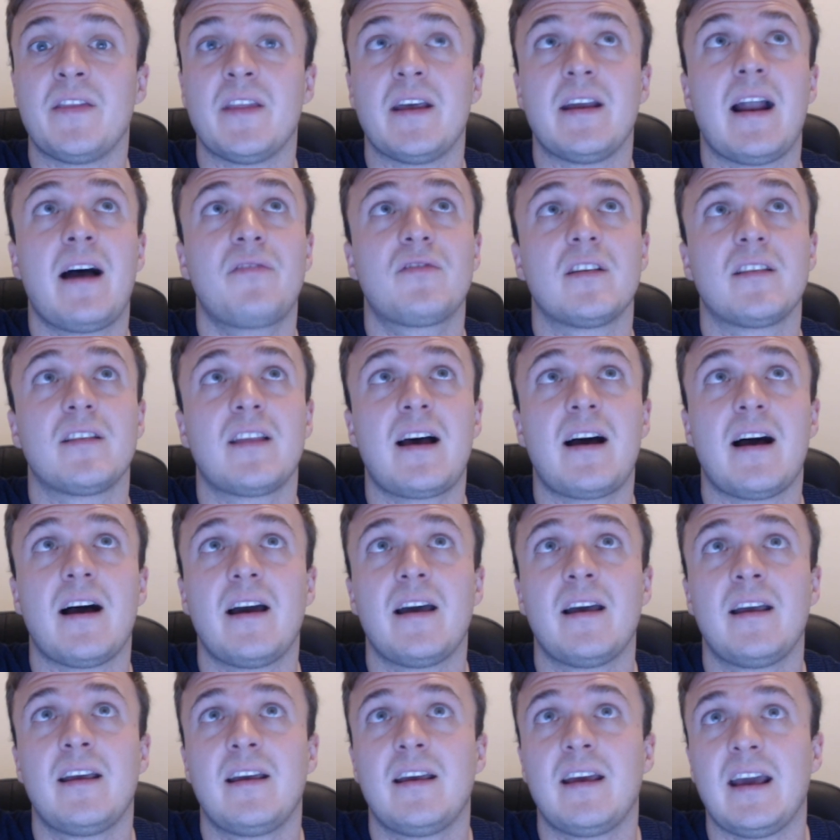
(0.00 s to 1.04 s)
and then after
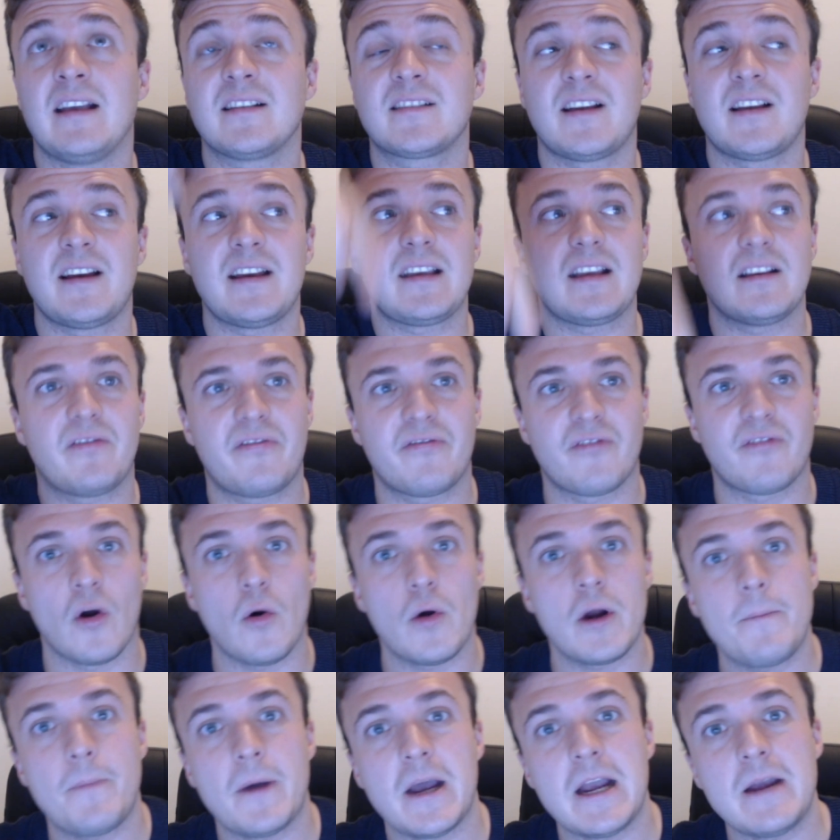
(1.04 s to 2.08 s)
that it's like
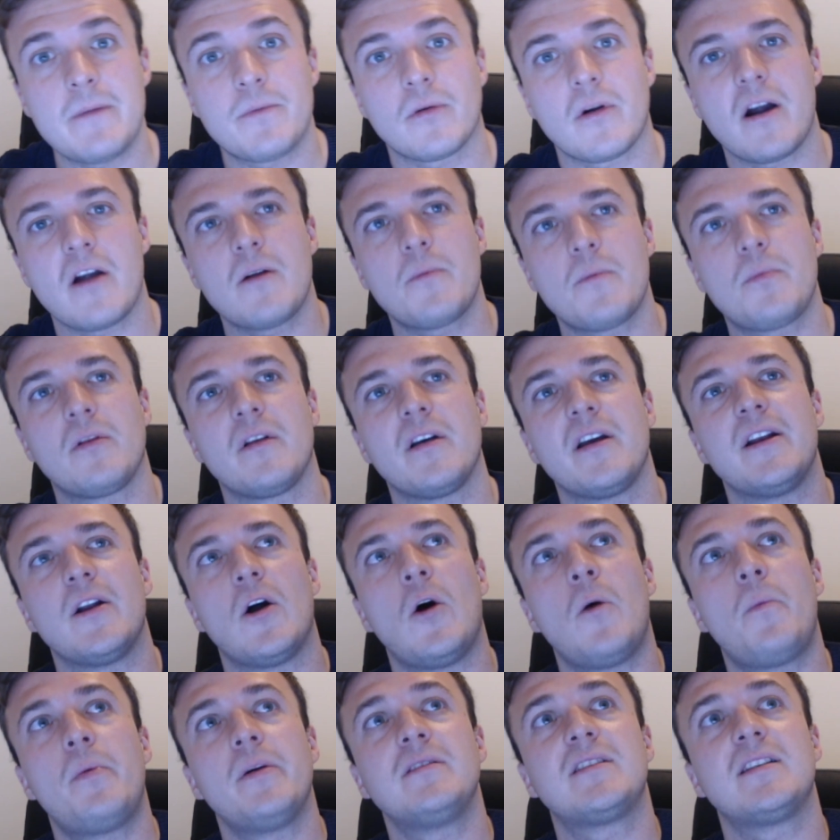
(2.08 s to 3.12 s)
throwing a paper airplane
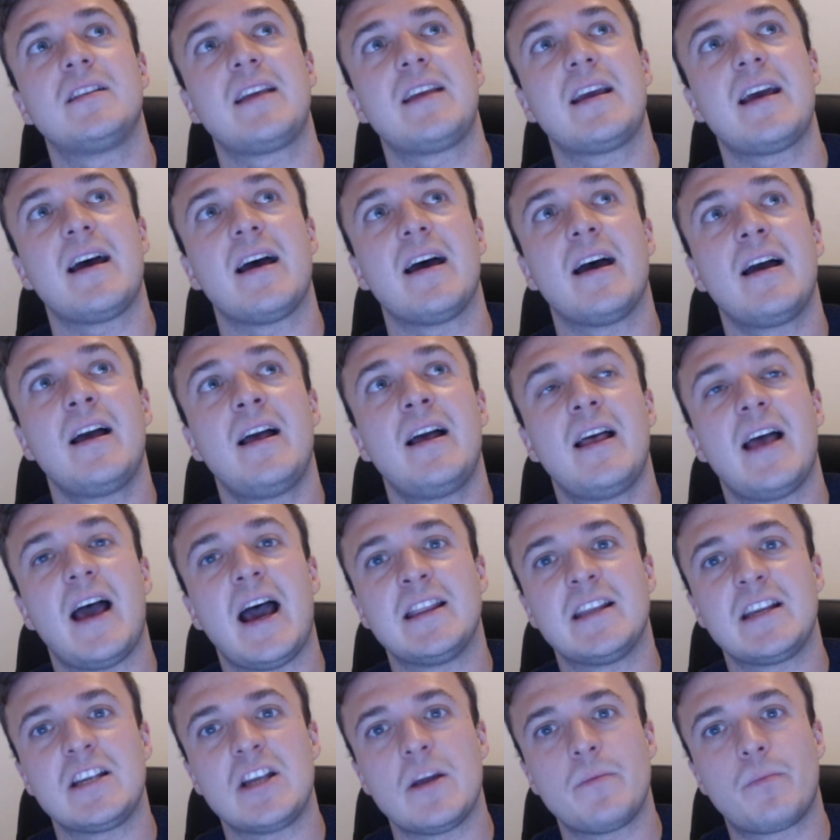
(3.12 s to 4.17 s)
up into the air,
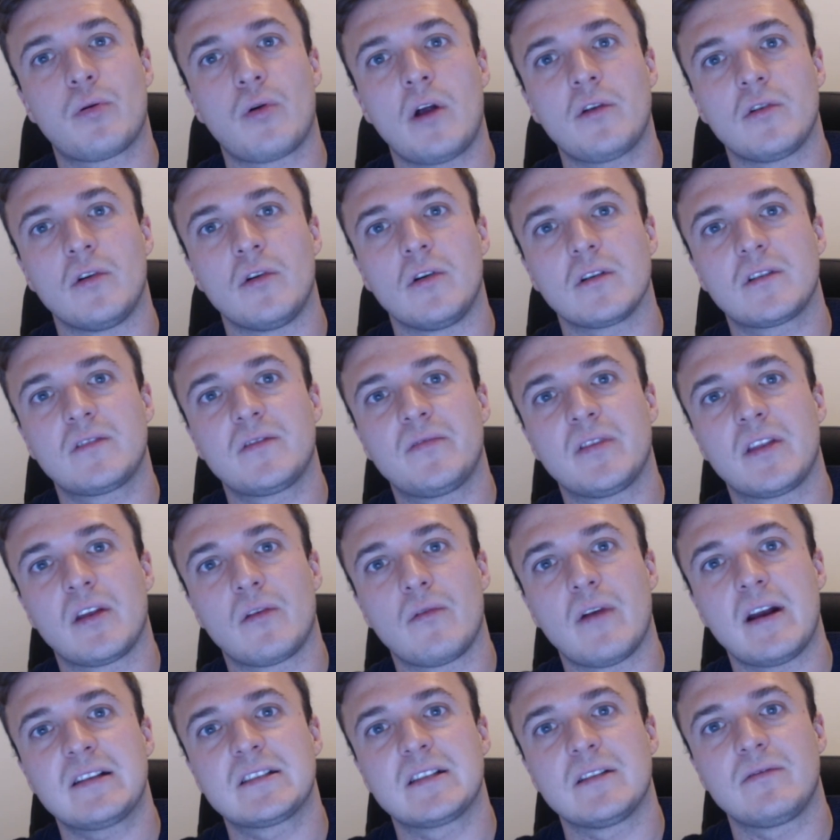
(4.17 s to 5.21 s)
and then your product for
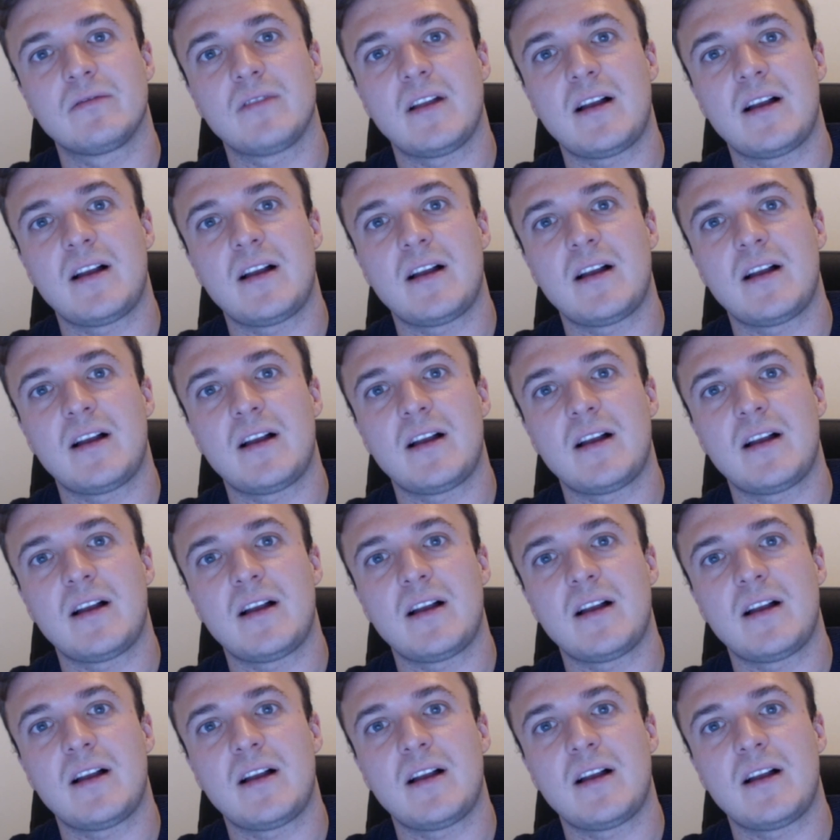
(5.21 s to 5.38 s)
the rest of